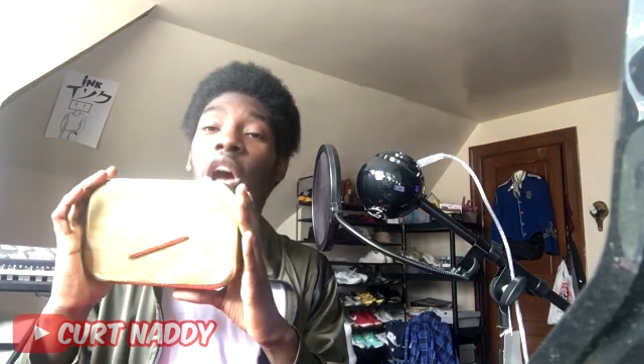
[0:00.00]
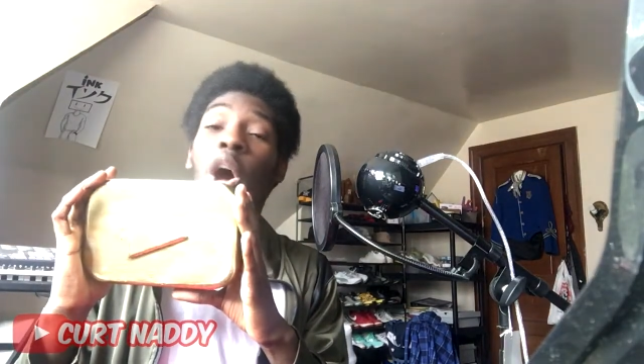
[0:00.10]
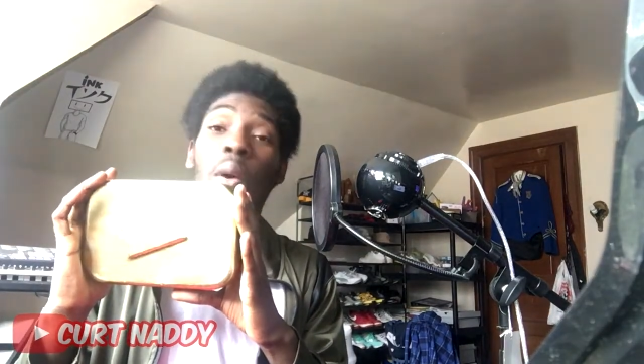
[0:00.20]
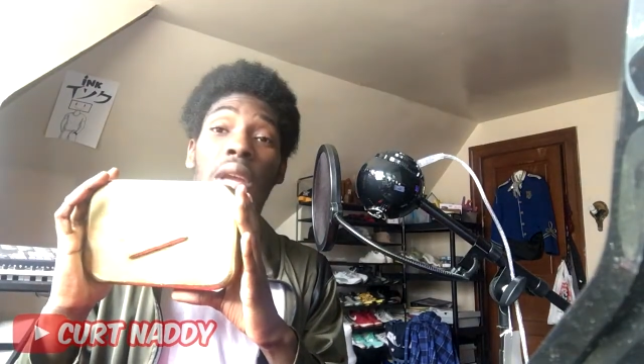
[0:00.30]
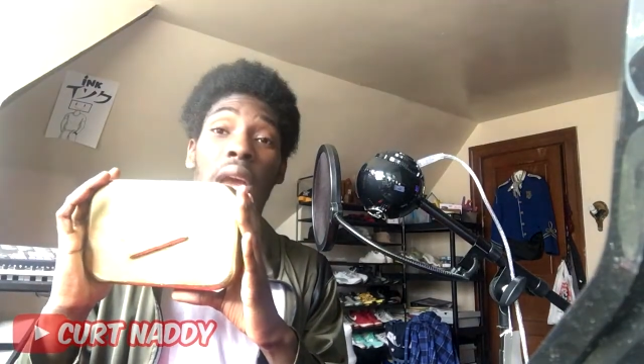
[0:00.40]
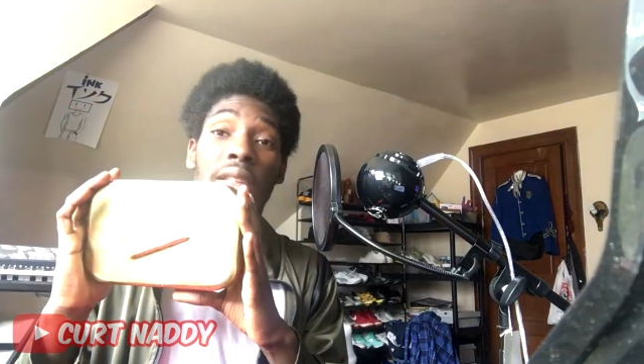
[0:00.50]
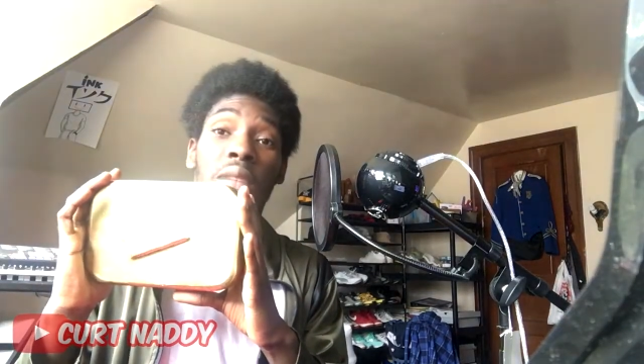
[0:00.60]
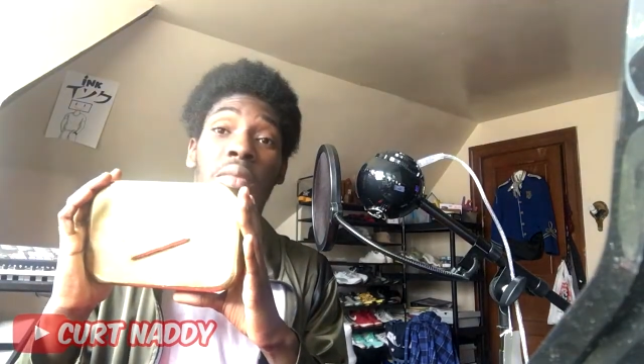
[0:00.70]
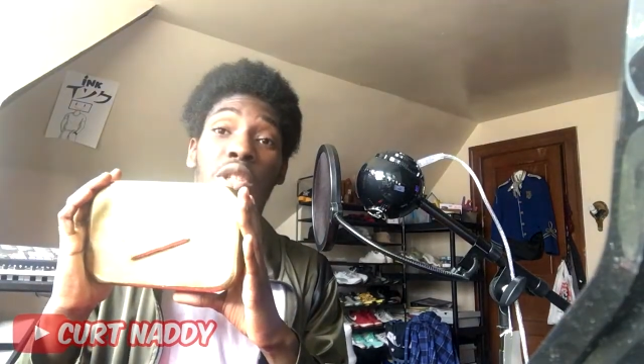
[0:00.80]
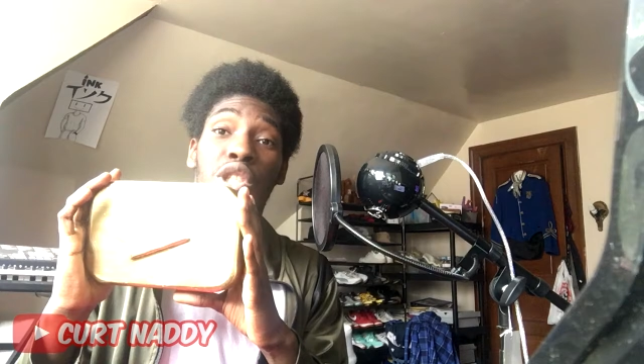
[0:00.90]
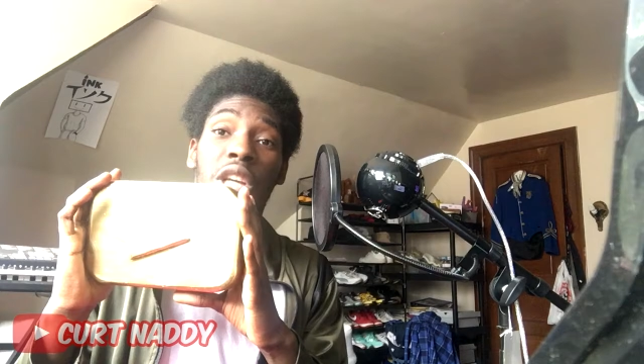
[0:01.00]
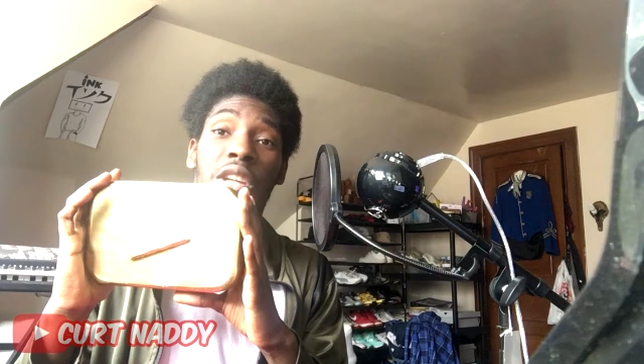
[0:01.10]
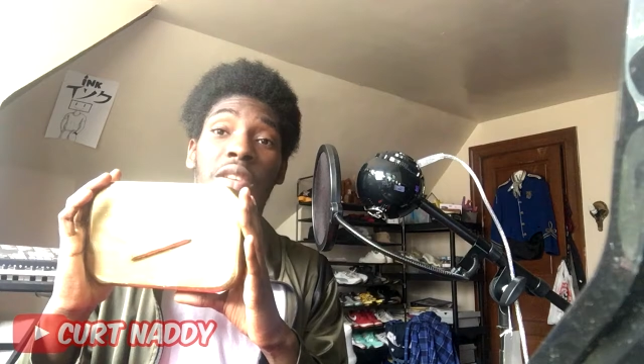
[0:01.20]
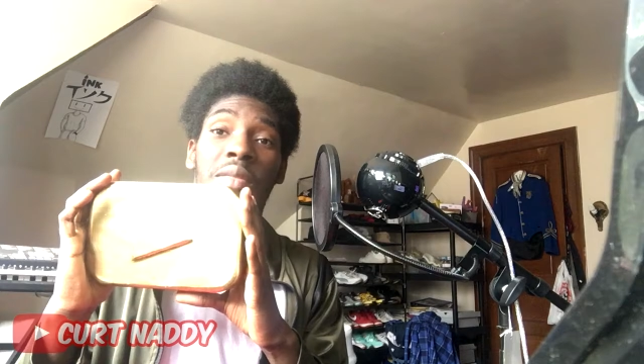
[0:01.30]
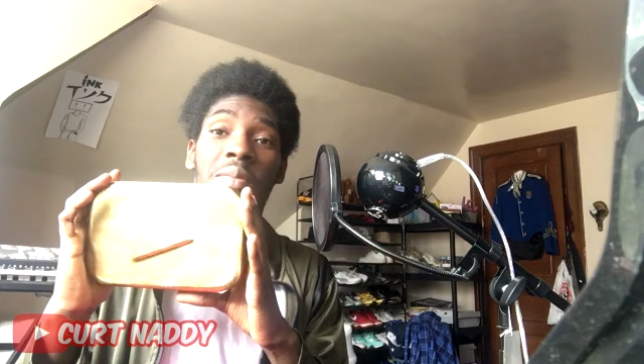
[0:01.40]
oh, he got something
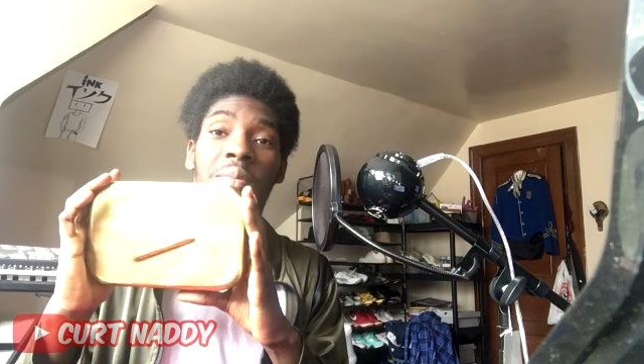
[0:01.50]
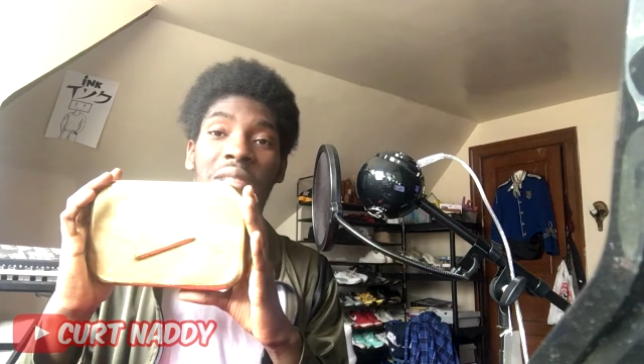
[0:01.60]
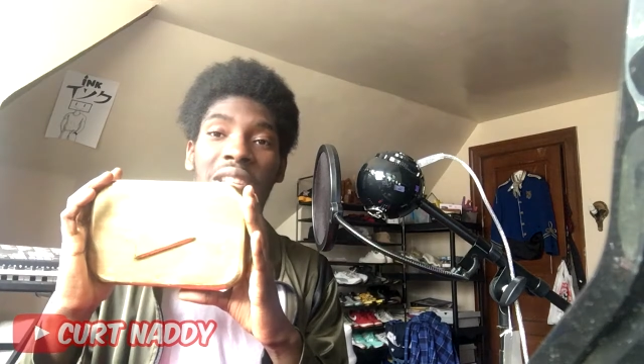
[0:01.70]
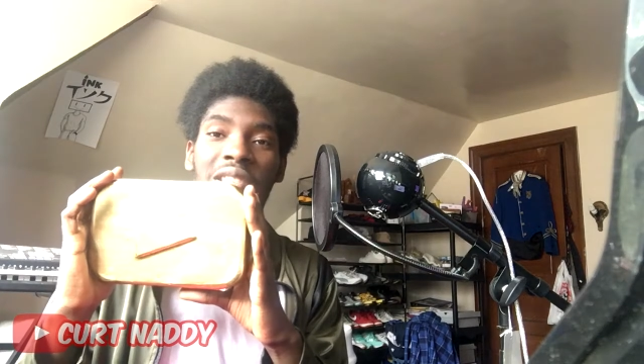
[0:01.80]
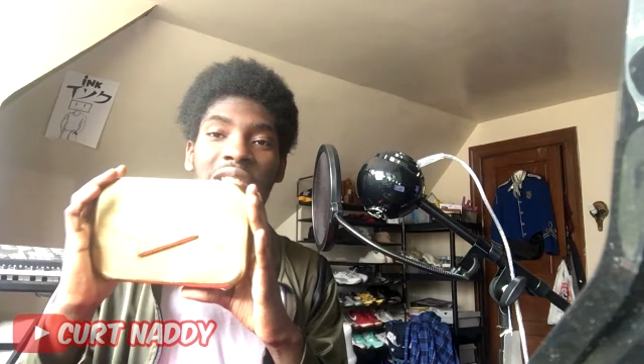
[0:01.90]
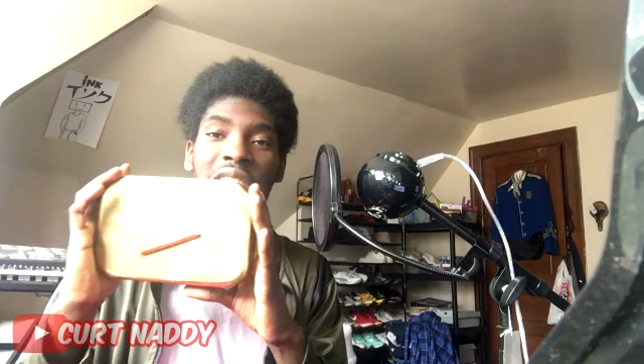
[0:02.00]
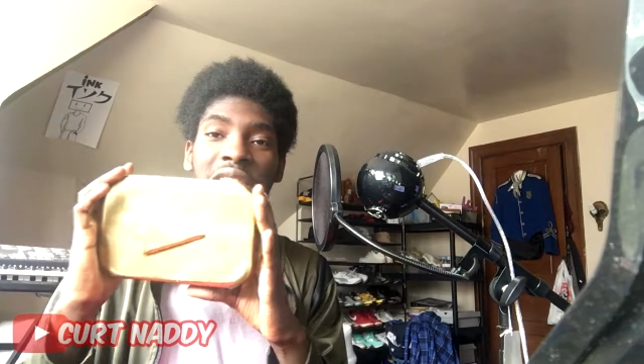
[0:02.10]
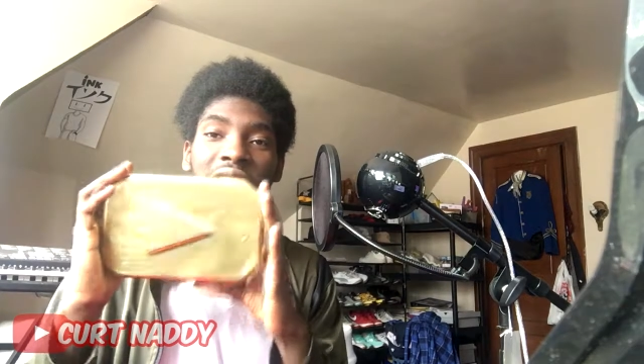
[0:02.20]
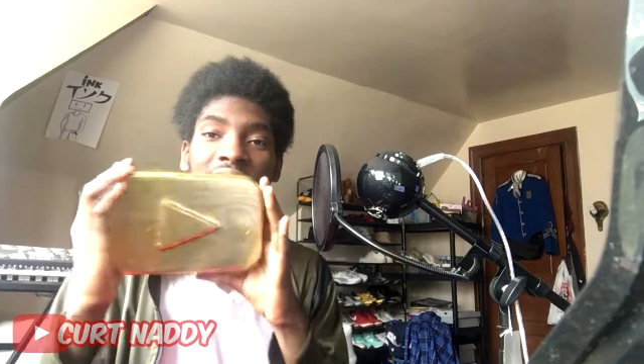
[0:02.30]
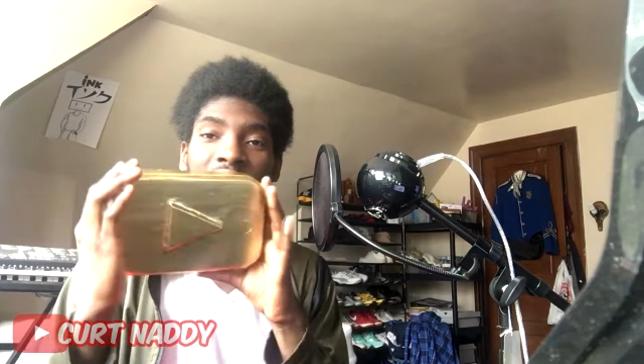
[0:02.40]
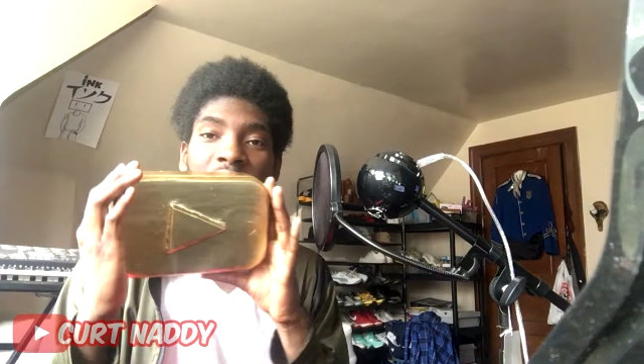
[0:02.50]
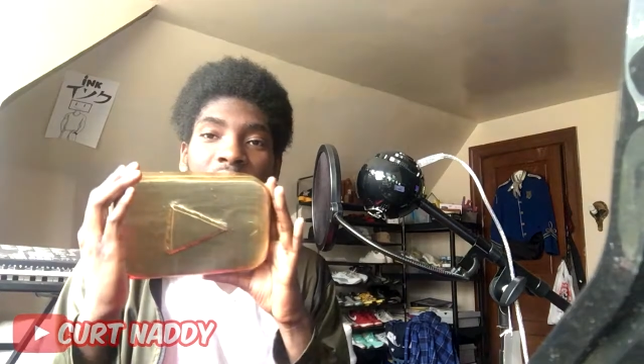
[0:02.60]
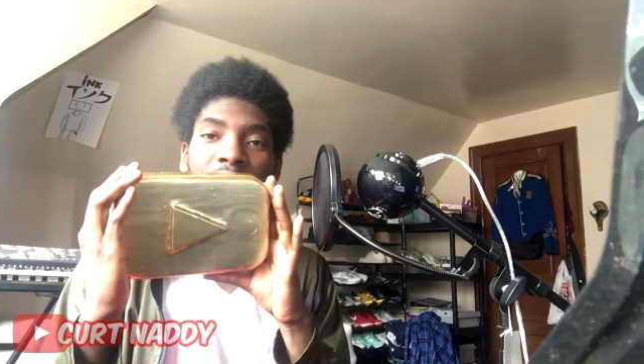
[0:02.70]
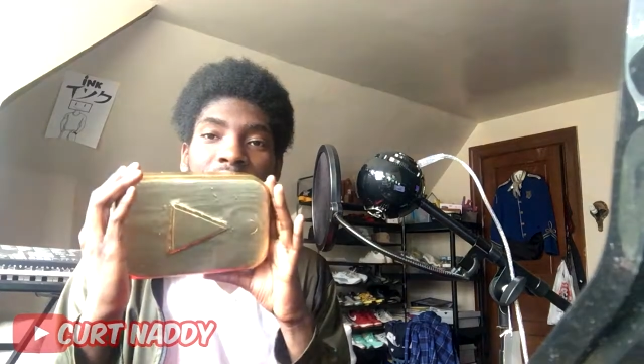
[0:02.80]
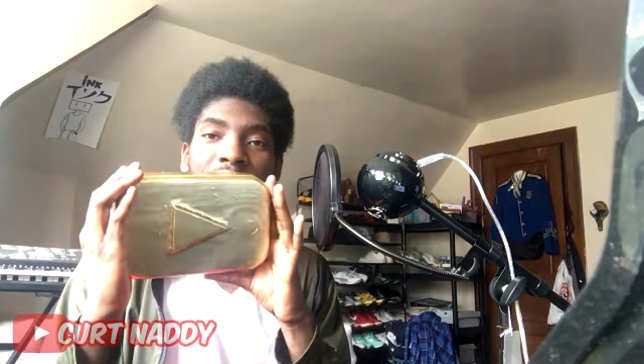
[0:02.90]
legit. Then you hit this angle.